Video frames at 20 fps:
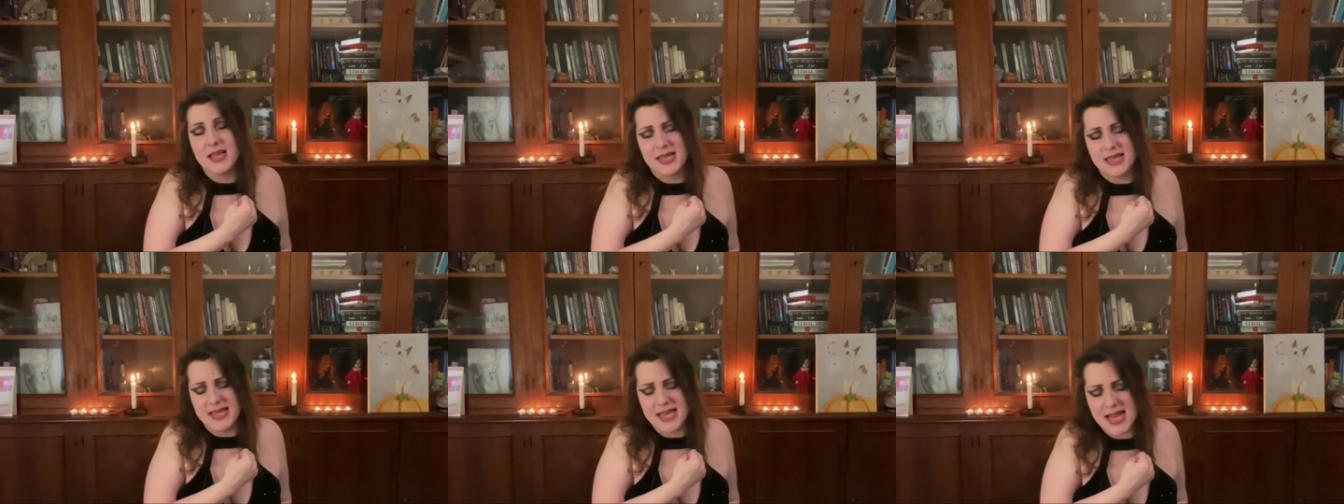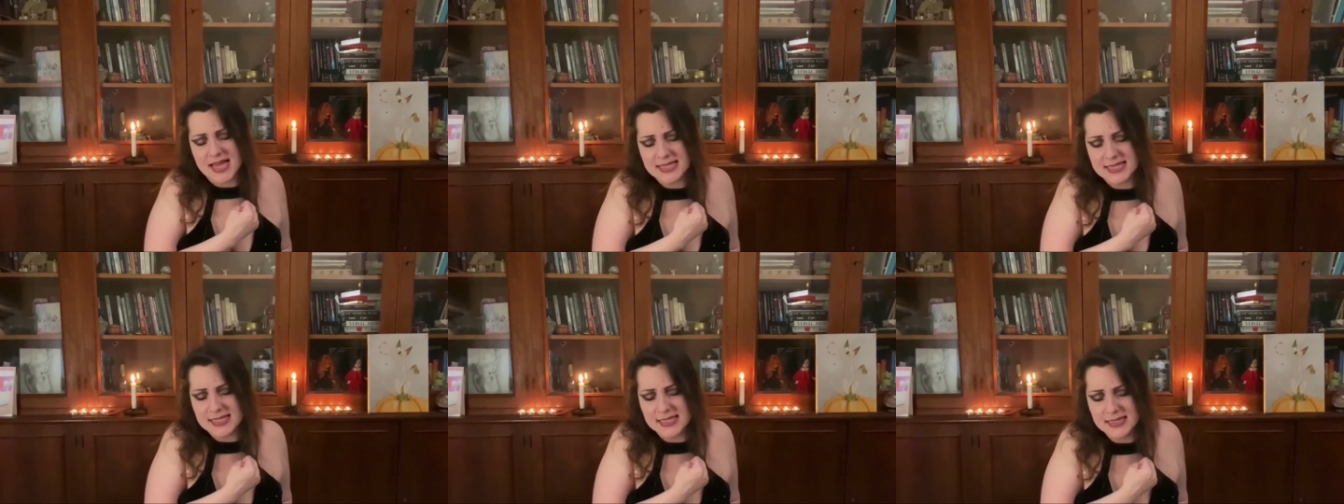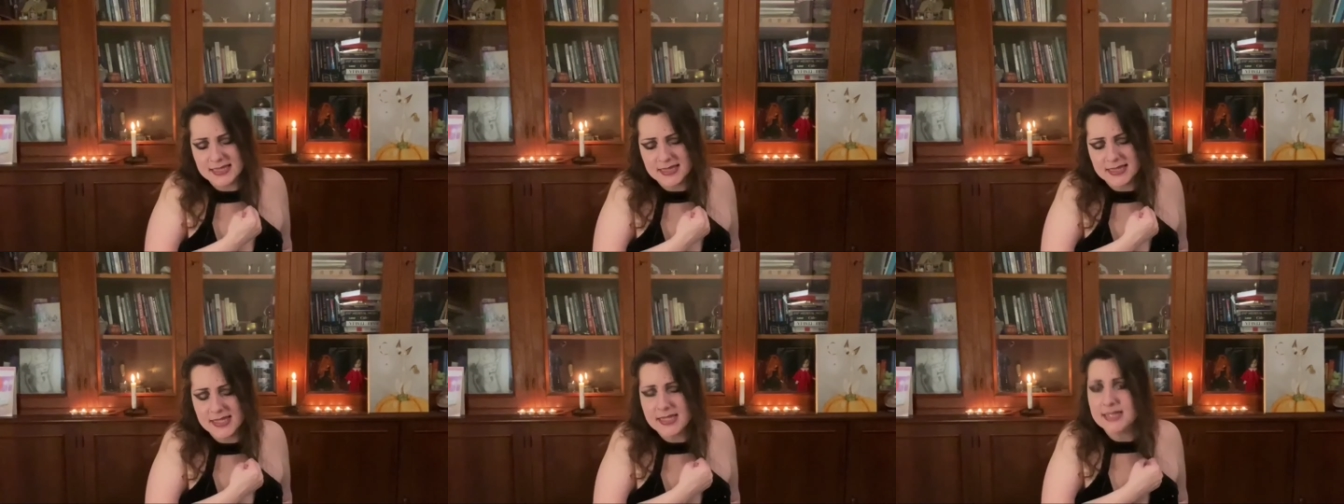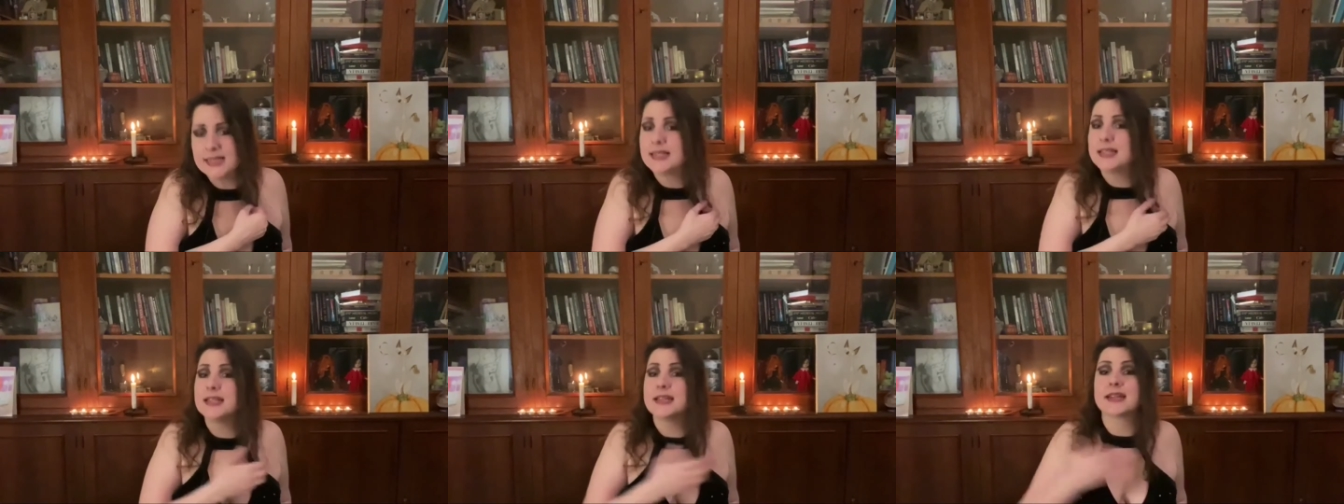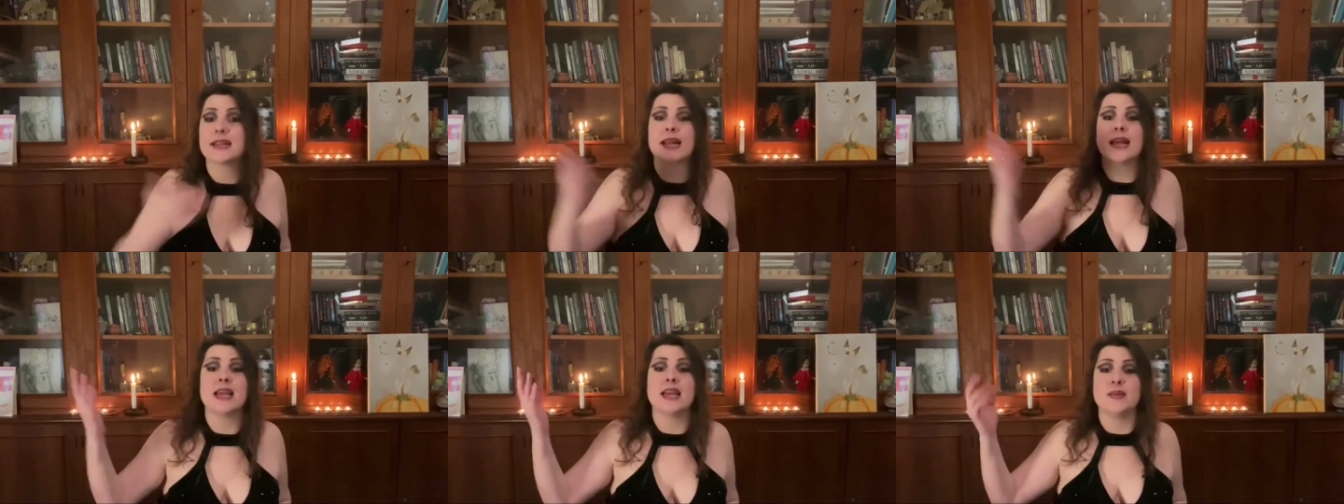Yes, indeed,
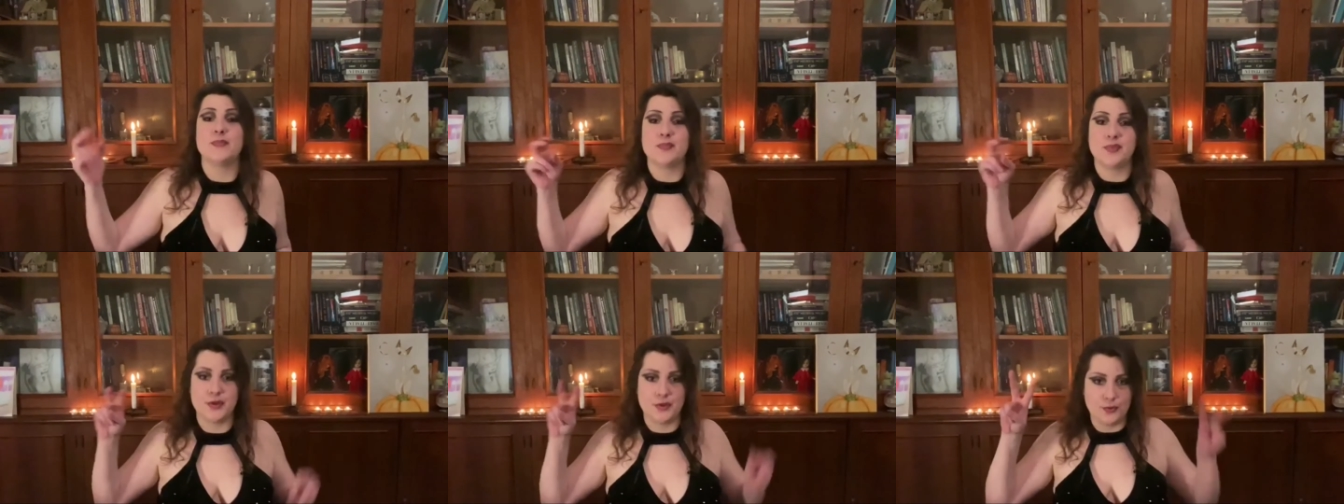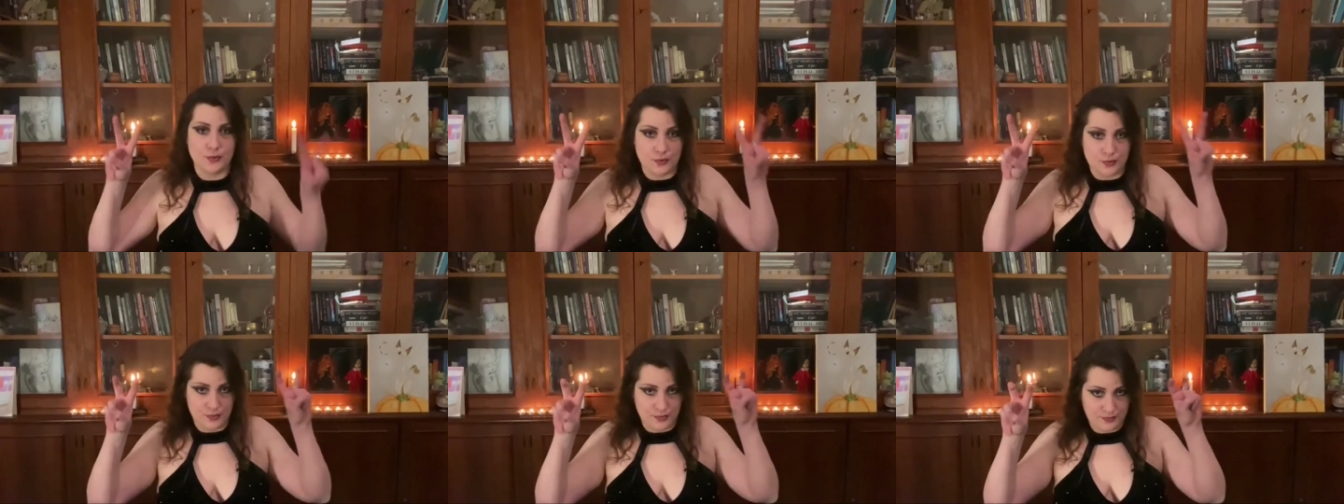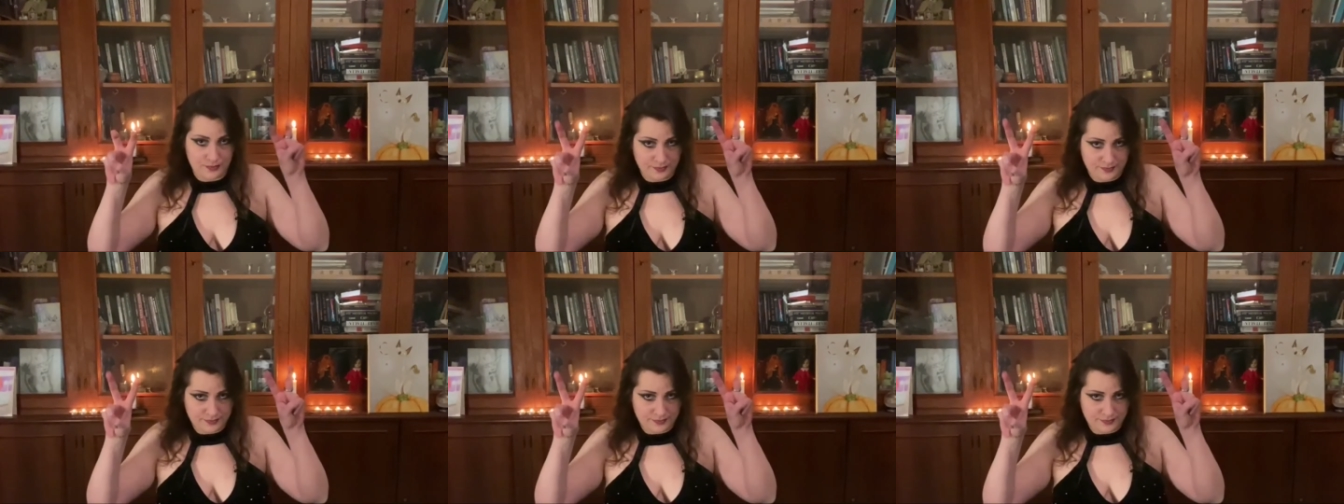he'll rape you.